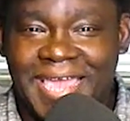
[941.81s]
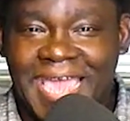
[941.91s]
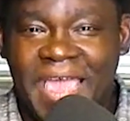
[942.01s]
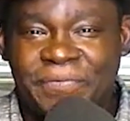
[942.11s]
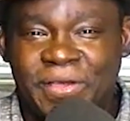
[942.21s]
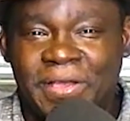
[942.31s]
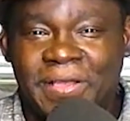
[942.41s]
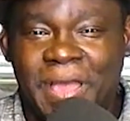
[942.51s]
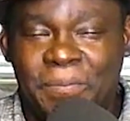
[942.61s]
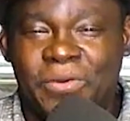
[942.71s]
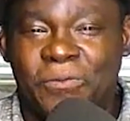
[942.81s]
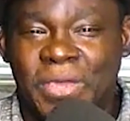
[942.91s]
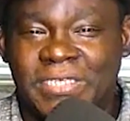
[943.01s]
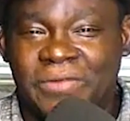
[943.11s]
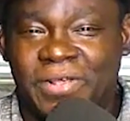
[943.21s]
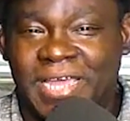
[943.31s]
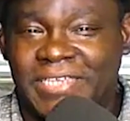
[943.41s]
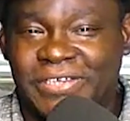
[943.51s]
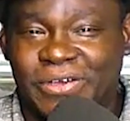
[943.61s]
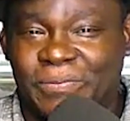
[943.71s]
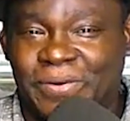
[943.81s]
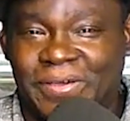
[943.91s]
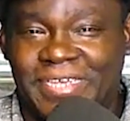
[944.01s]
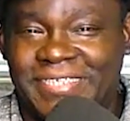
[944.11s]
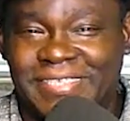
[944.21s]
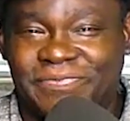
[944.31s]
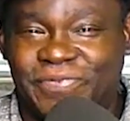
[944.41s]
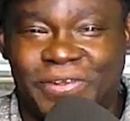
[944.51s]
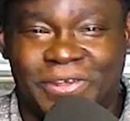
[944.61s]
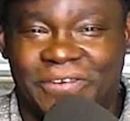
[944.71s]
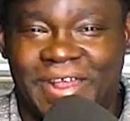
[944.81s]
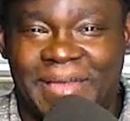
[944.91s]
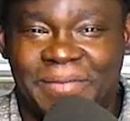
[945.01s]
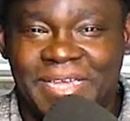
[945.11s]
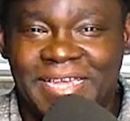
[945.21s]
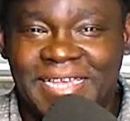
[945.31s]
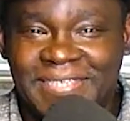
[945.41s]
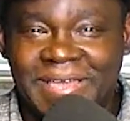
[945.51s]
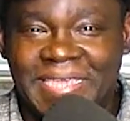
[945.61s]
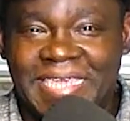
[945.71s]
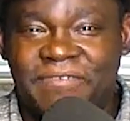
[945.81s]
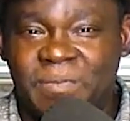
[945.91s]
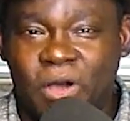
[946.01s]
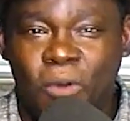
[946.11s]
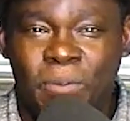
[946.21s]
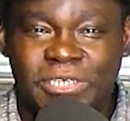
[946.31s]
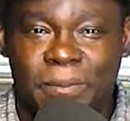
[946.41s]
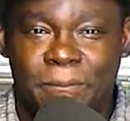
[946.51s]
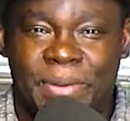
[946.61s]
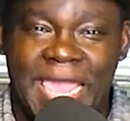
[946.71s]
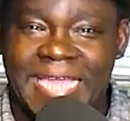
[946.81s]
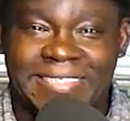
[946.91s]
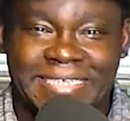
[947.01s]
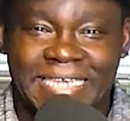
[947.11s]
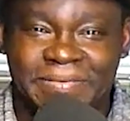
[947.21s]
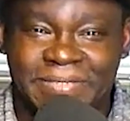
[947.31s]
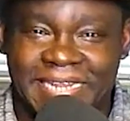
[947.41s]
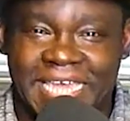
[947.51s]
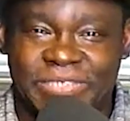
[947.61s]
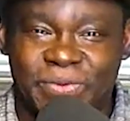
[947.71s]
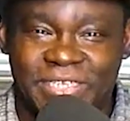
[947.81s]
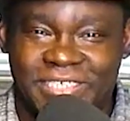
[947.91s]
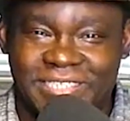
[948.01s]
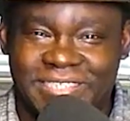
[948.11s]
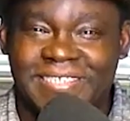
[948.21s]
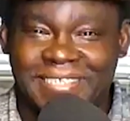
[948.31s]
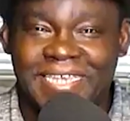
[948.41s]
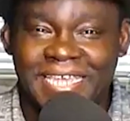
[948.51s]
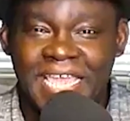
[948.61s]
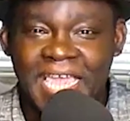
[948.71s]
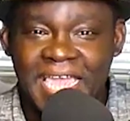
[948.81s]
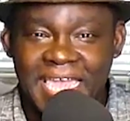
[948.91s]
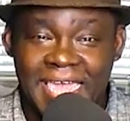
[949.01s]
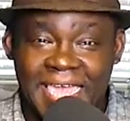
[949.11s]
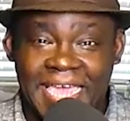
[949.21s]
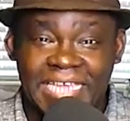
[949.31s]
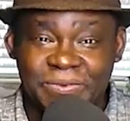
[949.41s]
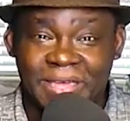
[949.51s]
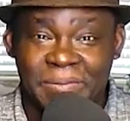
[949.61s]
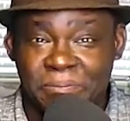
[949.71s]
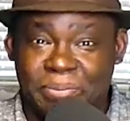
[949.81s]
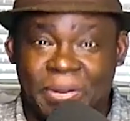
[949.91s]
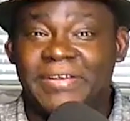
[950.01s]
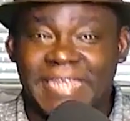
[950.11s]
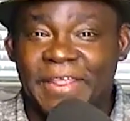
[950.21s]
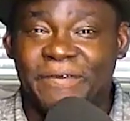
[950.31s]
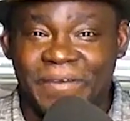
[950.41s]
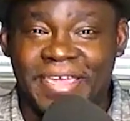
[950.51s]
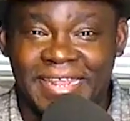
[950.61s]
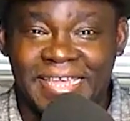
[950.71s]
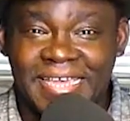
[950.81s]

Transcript: After a couple of weeks, I realized, yo, bro, he's just full of crap. So I gave him a whole bunch of bad teams the next week just to see. And guess what? Bert didn't win.